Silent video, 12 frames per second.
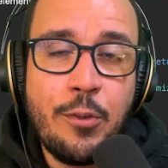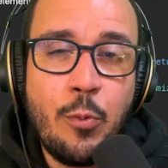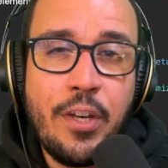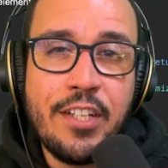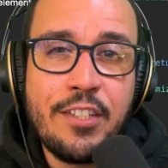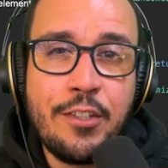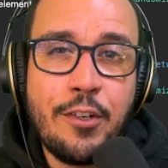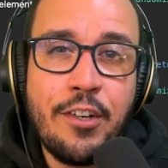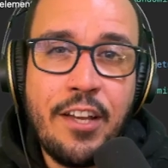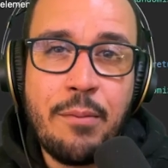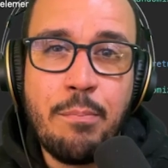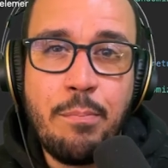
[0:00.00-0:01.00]

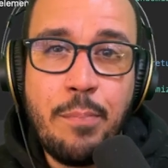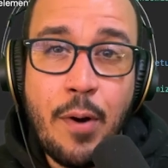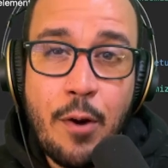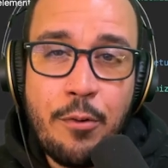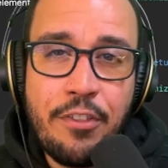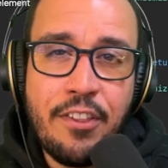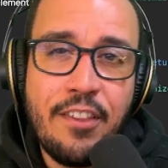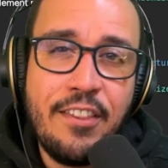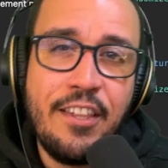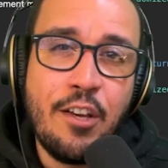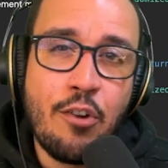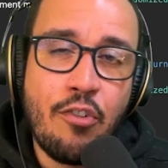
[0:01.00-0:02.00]
in both
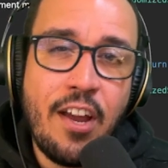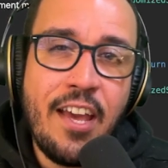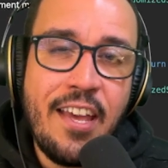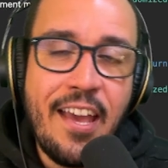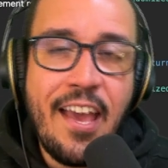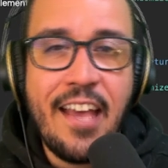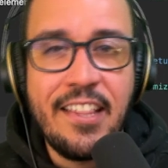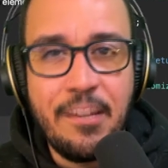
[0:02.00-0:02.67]
the array and the